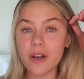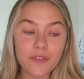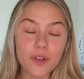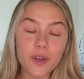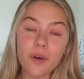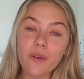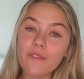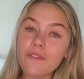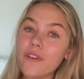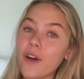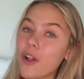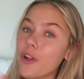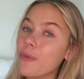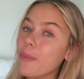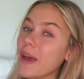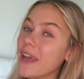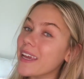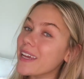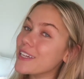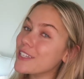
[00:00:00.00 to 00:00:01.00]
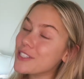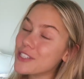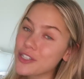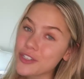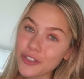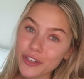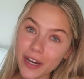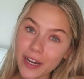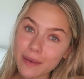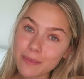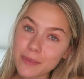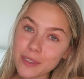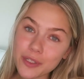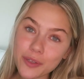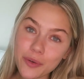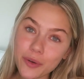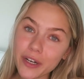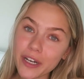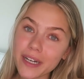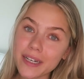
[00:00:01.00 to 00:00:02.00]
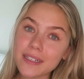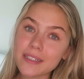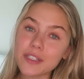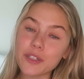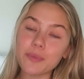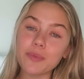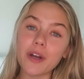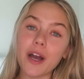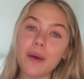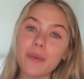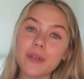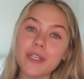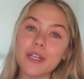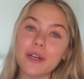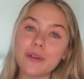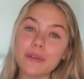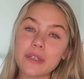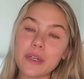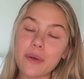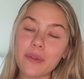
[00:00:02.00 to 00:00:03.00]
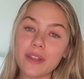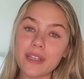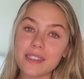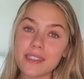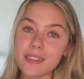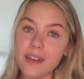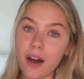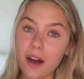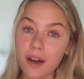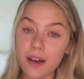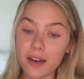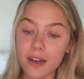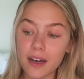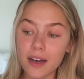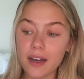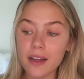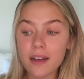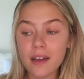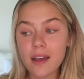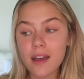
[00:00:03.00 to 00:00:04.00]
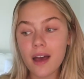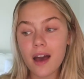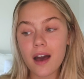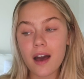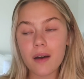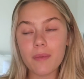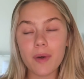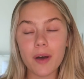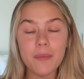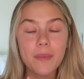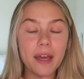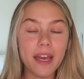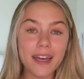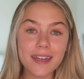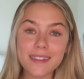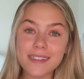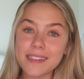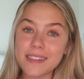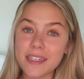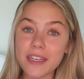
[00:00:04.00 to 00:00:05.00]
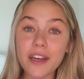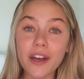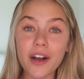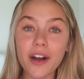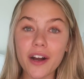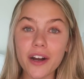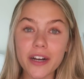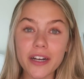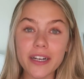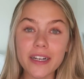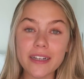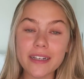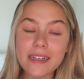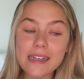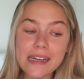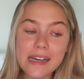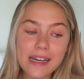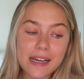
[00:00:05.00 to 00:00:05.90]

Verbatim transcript: If you don't follow my Instagram stories, you probably don't know this saga about my SD card.